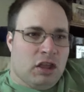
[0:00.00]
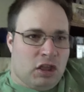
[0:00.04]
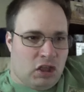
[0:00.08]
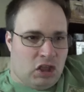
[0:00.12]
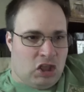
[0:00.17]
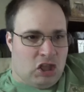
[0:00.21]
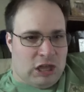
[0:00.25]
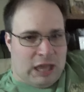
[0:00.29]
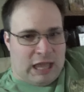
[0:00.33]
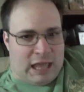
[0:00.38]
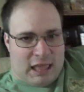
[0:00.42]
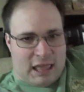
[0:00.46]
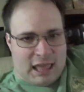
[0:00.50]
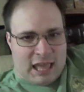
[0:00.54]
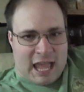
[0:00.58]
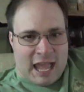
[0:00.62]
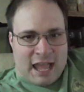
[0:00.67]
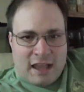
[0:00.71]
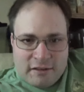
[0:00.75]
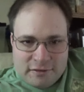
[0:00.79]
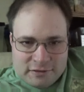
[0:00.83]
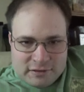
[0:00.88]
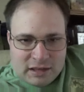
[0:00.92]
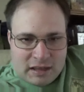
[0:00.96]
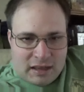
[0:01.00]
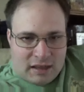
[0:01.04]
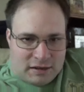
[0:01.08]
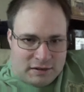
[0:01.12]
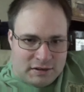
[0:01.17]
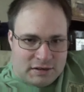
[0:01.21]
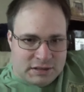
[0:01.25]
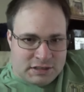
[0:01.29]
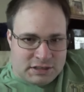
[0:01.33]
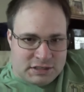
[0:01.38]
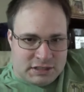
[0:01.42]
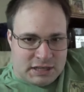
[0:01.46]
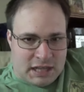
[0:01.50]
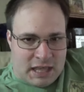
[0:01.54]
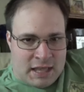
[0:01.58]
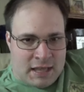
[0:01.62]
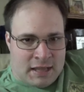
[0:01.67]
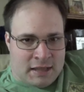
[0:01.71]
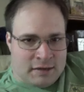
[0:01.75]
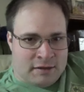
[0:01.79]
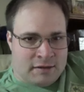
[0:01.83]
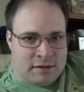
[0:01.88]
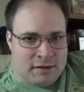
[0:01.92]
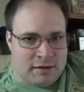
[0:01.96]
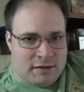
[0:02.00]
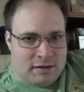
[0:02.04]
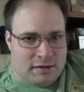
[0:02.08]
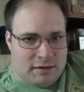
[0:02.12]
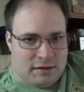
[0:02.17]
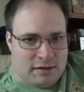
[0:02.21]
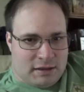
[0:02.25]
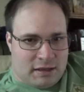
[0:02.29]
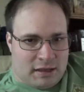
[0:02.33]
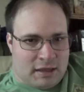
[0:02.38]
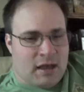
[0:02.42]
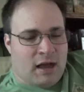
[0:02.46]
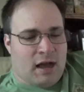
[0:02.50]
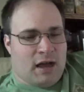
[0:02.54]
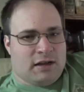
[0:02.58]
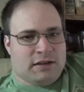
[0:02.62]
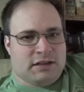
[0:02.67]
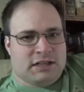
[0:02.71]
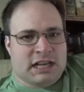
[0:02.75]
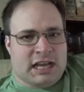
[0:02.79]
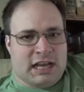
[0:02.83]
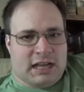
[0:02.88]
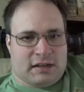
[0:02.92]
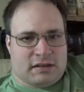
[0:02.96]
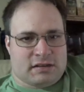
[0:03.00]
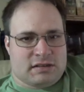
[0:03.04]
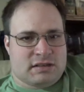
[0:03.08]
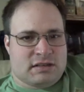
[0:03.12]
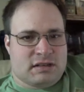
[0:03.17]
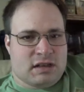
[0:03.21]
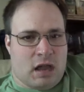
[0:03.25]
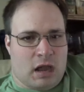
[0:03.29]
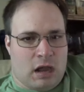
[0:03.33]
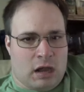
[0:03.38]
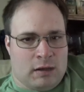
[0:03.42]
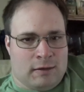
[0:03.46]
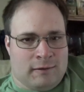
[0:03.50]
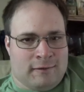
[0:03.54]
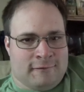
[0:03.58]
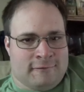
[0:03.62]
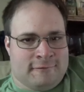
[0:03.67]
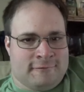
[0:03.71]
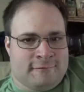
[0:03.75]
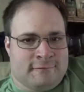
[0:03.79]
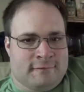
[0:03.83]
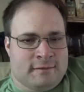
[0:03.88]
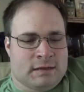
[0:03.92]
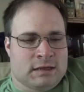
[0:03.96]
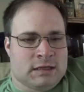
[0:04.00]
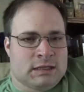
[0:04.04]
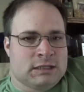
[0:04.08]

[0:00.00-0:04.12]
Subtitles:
You have to understand the context of